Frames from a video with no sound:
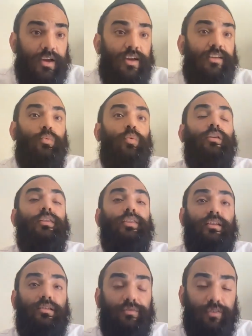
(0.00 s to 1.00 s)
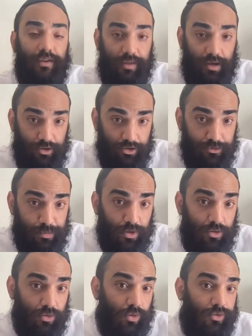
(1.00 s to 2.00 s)
It's one thing to find Hakadosh
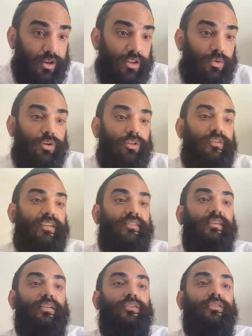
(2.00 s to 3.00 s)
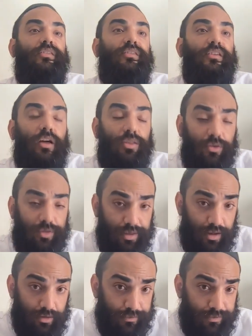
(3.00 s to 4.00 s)
Baruch Hu only in the world of Atzilus. It's another
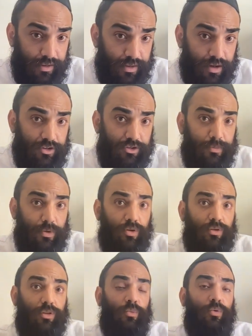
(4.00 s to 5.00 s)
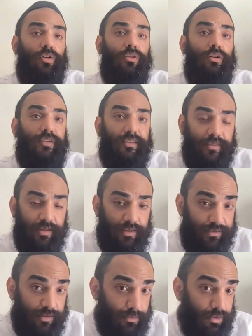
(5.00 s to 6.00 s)
thing to find Hakadosh Baruch Hu in the world of
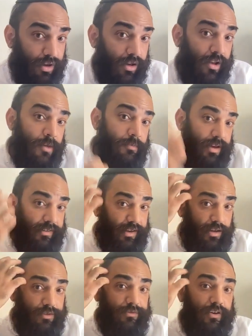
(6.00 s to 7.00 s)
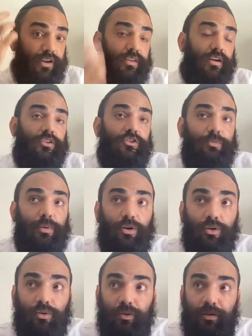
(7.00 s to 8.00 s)
Atzilus and Bria, because I can find Hakadosh
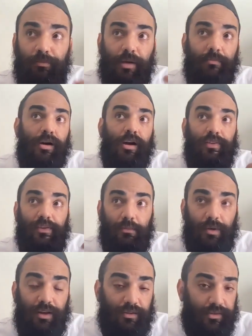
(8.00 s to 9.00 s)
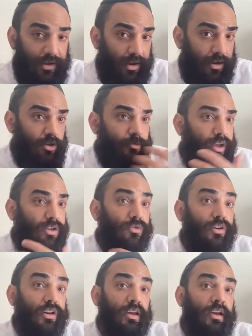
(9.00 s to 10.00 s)
Baruch Hu in my mind, in my desire, in my
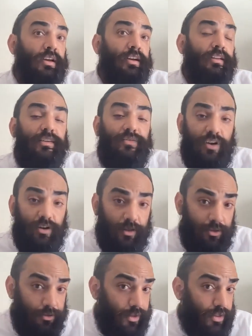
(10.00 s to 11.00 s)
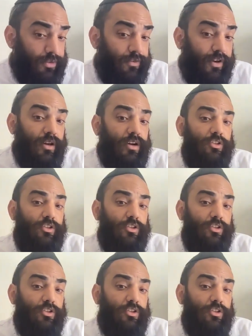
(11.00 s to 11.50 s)
unity. It's even another thing to find